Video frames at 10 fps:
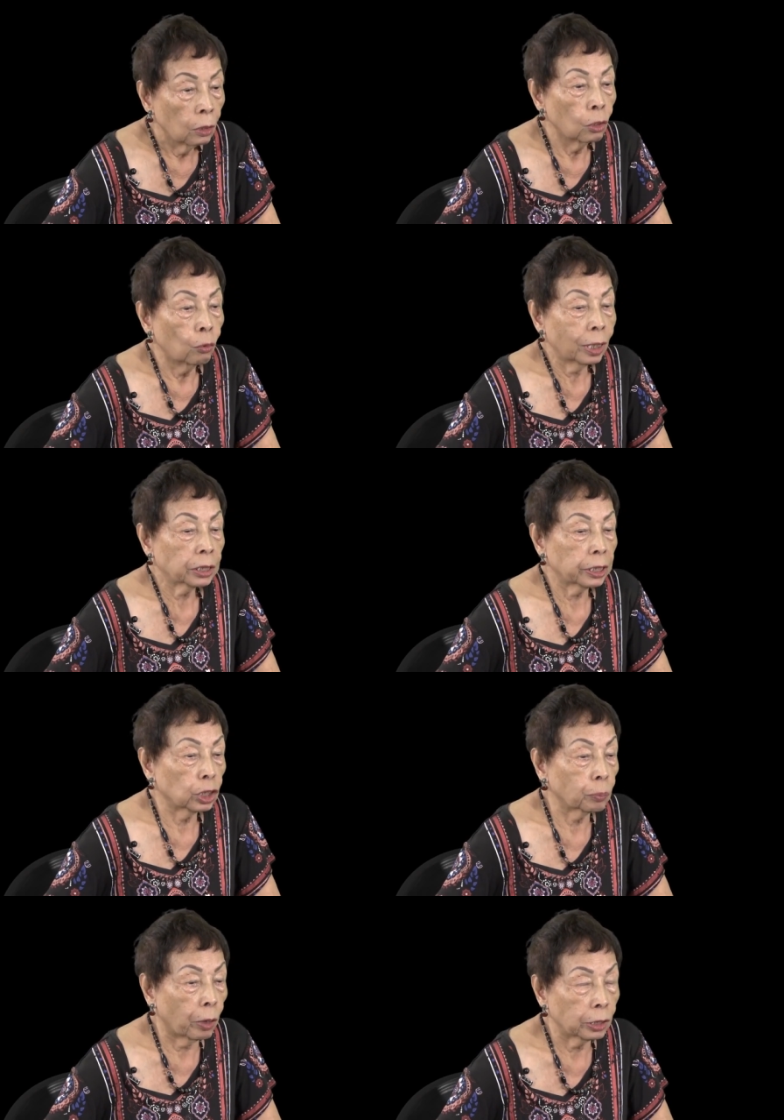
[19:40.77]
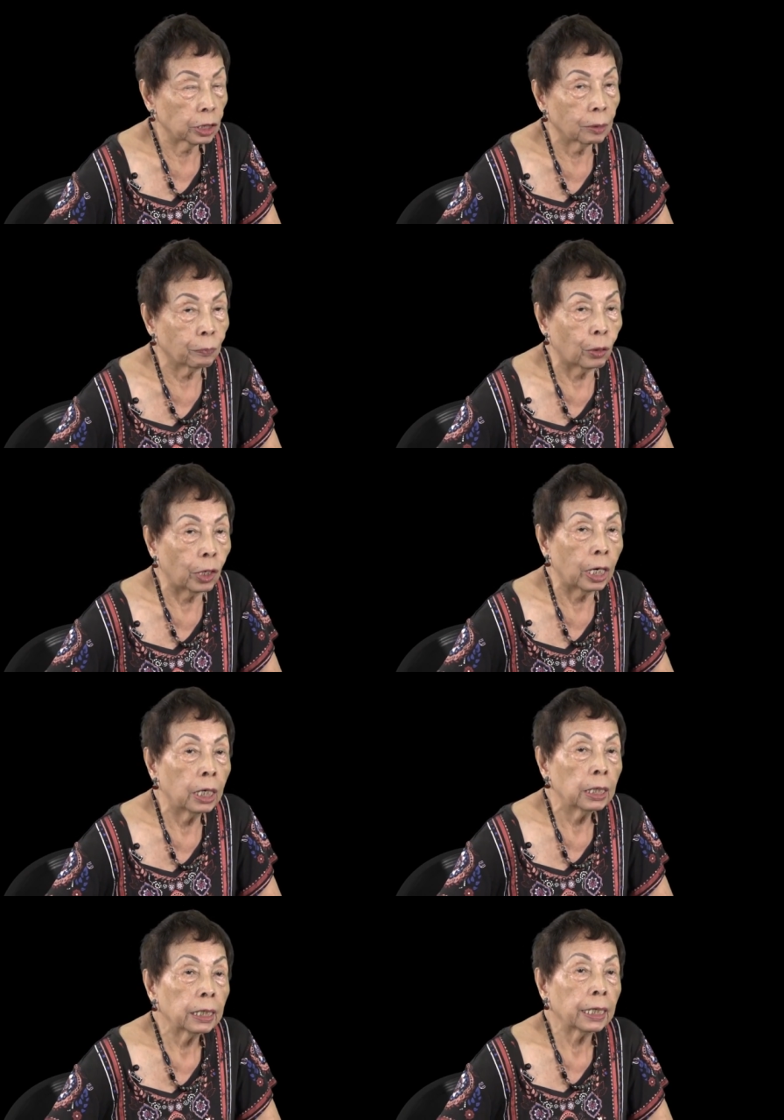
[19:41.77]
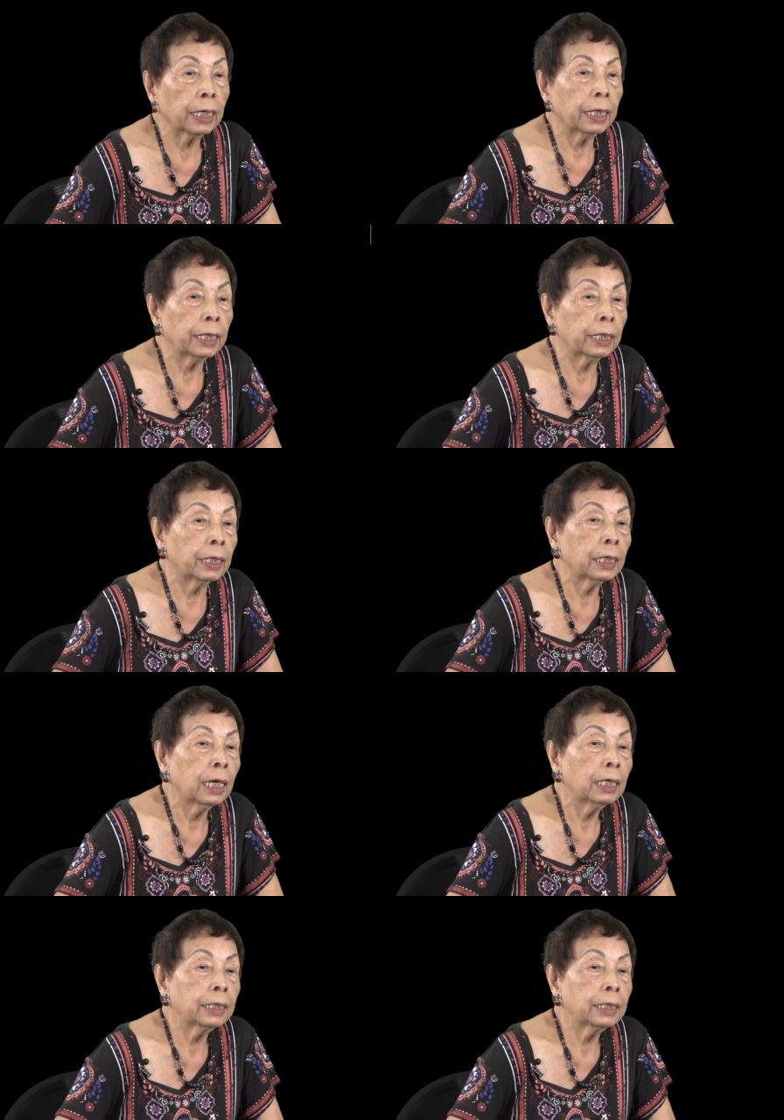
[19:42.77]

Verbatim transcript: who was responsible in